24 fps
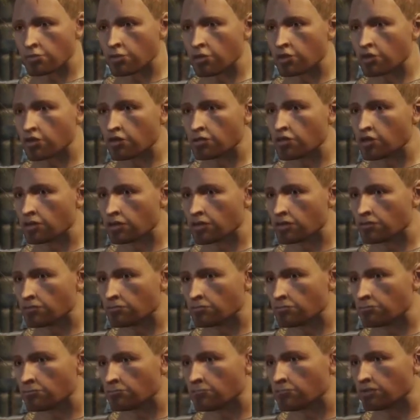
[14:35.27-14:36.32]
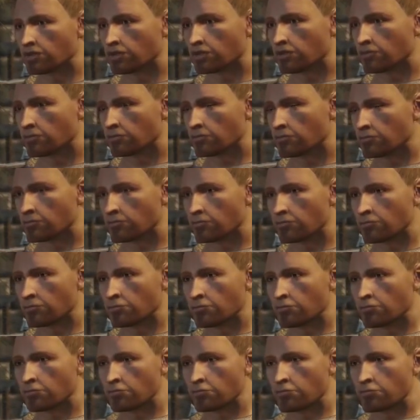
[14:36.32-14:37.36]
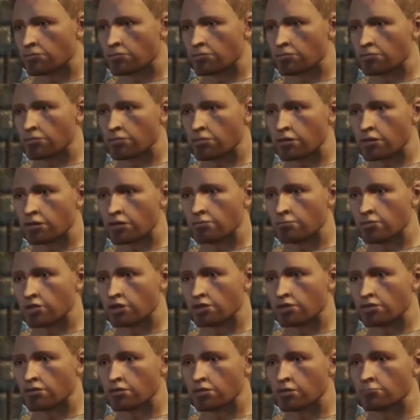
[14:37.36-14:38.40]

wasn't for me. I believe in